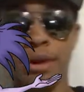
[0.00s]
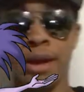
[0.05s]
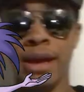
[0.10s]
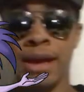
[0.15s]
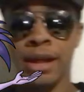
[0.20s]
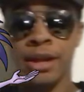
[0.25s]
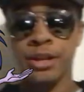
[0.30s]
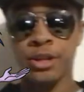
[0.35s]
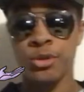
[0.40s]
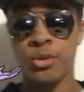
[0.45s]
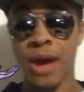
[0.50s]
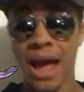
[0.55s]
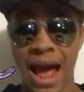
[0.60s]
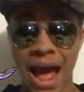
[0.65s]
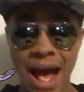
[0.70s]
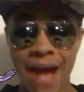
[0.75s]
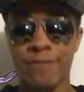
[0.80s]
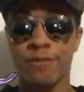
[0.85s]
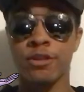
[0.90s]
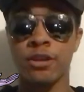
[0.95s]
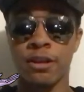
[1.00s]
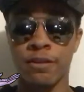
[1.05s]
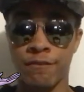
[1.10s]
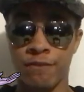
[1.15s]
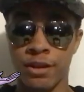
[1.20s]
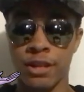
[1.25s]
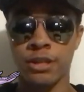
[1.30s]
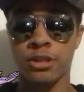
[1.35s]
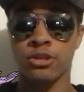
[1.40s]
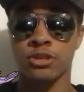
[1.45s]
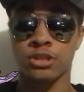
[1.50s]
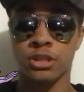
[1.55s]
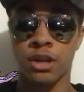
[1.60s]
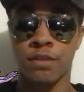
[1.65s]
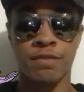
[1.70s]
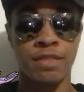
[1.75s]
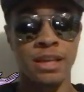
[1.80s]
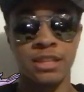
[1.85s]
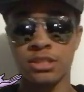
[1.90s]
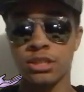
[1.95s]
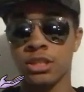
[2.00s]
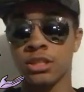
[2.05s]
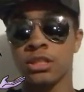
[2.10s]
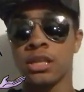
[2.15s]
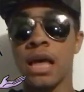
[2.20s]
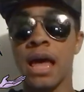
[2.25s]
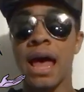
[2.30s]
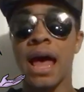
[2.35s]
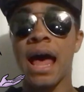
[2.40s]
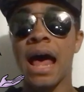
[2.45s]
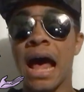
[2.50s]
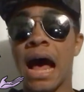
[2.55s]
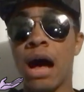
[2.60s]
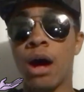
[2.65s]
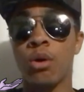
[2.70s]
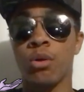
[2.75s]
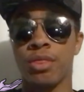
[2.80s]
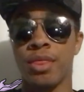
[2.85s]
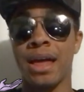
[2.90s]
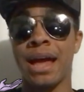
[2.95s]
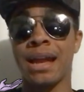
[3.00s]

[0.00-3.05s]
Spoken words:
you, and you have to defend yourself. That's just how